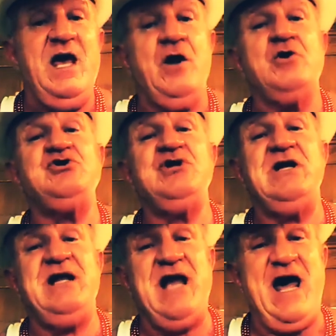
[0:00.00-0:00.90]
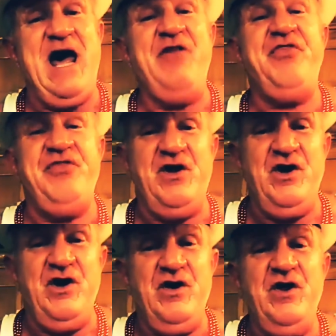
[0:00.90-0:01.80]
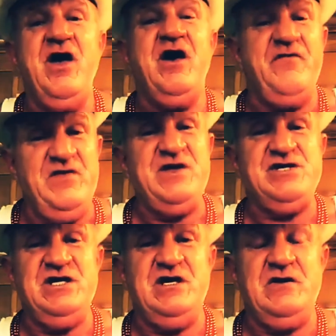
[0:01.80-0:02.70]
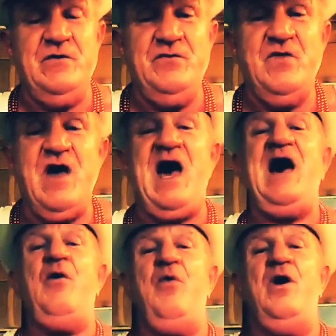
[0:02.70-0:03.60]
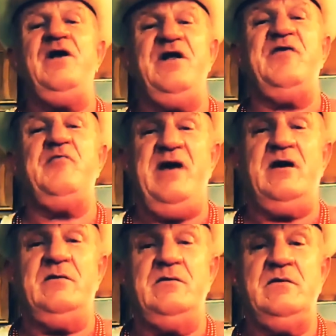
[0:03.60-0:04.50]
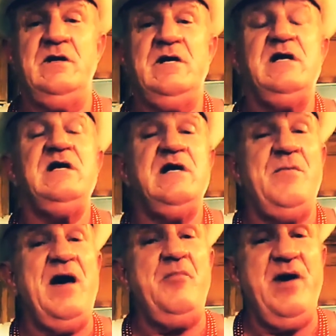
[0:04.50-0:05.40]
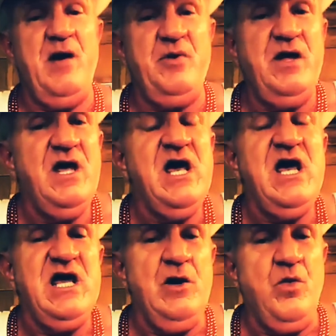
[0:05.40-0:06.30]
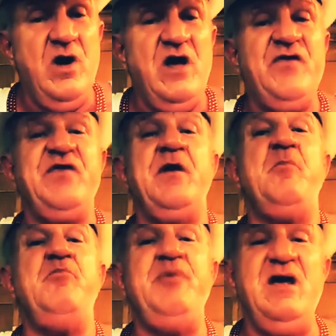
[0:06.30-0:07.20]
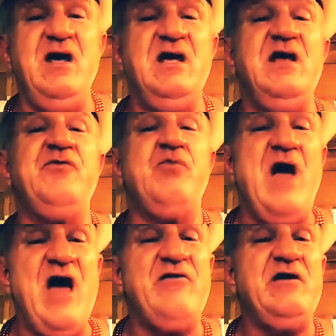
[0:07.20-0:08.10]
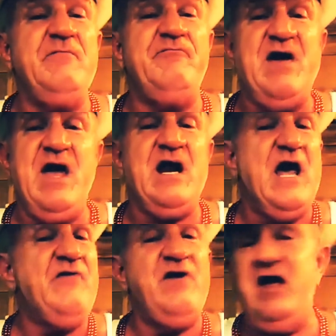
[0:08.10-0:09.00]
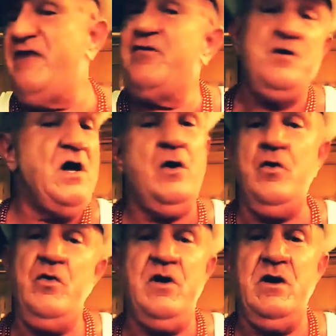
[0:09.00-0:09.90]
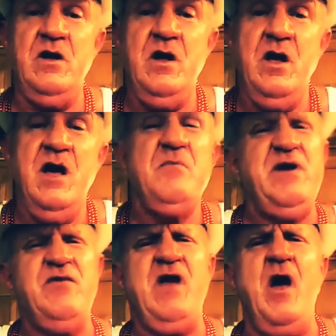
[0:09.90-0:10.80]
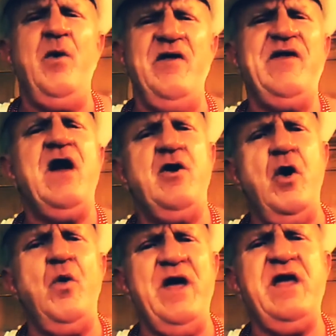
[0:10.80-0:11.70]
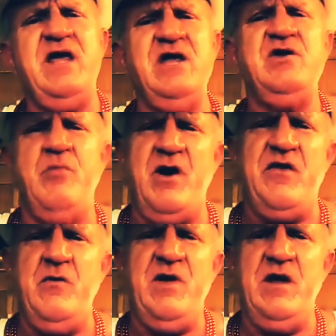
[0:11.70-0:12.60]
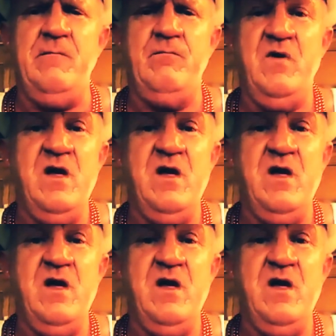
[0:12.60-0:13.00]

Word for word: And on July 3rd of this year, I won this belt. Now, my pappy, he was the biggest wrestling fan I've ever known. But he was always our go away kid, you bother me.